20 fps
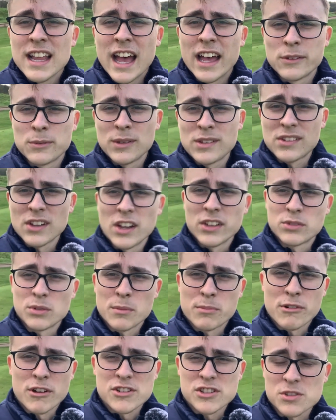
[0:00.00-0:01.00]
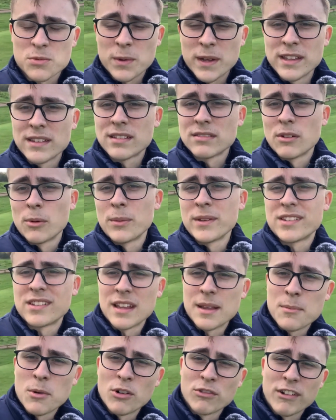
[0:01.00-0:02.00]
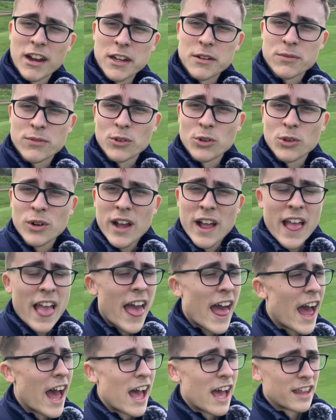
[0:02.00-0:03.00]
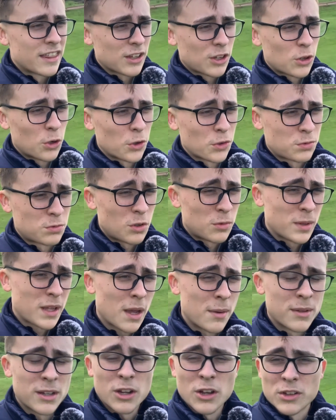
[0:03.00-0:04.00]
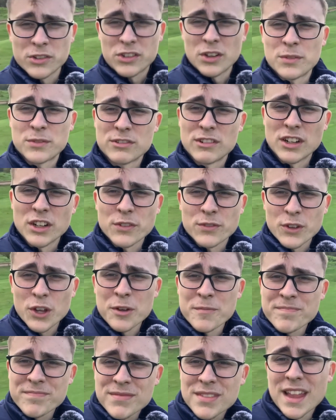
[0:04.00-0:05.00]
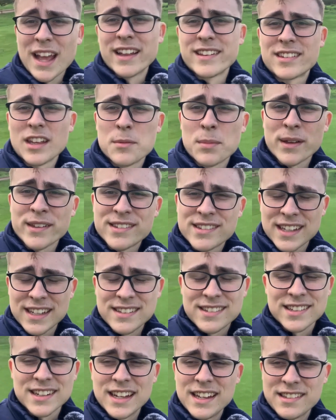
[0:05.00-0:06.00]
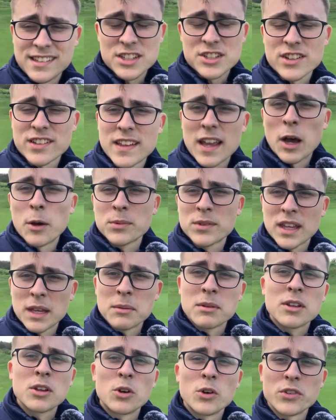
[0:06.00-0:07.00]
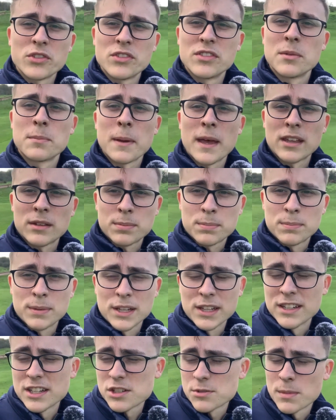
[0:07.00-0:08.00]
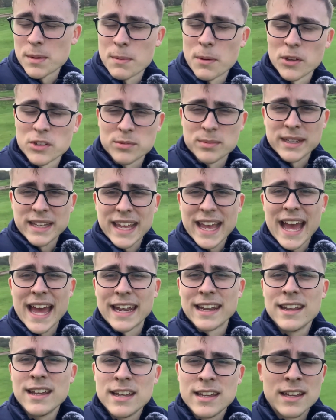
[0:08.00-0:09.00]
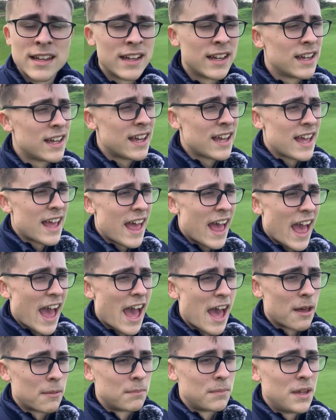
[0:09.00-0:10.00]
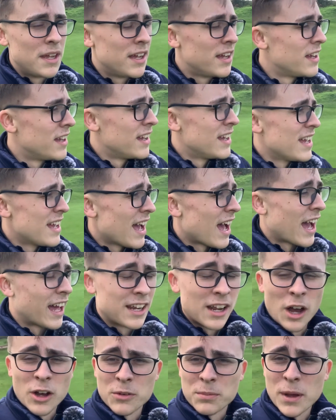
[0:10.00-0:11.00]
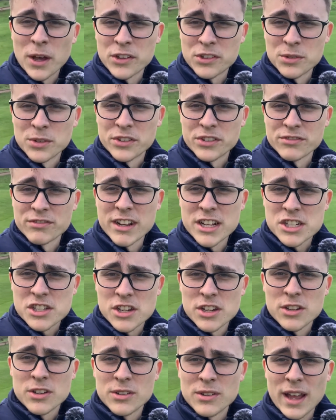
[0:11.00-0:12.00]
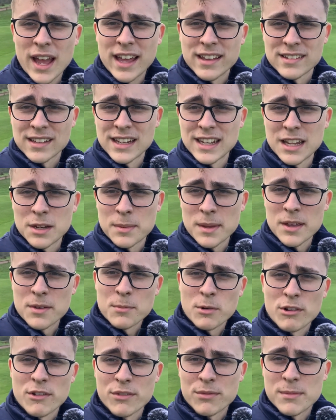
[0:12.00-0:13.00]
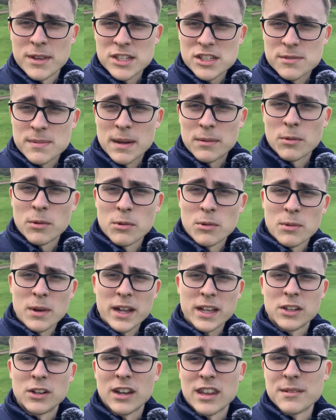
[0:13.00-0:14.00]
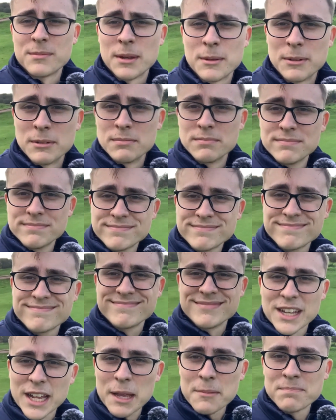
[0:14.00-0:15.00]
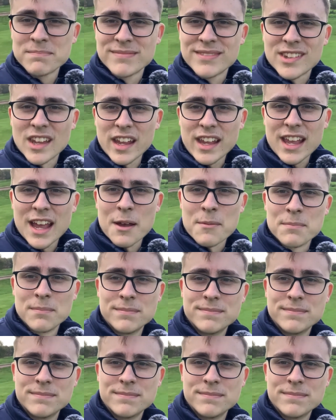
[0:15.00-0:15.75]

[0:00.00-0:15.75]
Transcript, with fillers: As we start to approach the winter and we see more rainfall, uh, the course will become a lot softer underfoot. And so by sticking to these, it just helps keep the course in the best condition we possibly can. Um, and I'll pass you on to Rich, who has a little bit more information about what we're working on at the moment. Okay, take care.